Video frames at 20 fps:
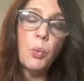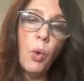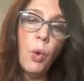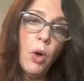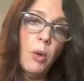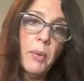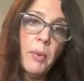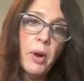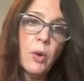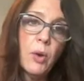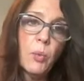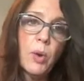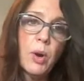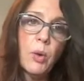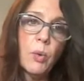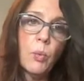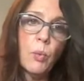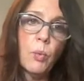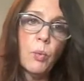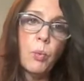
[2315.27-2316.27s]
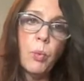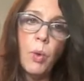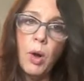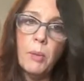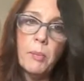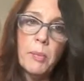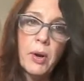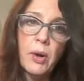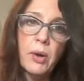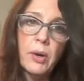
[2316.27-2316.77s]
Walmart where
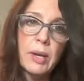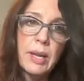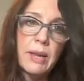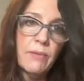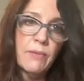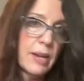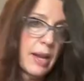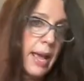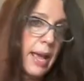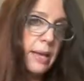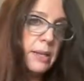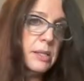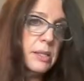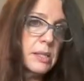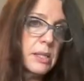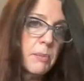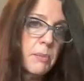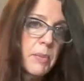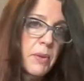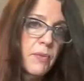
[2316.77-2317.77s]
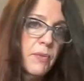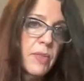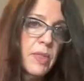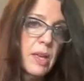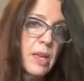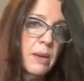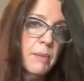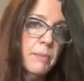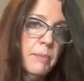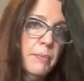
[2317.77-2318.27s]
Walmart even has some of
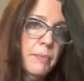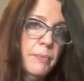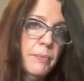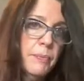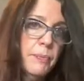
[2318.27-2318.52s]
them?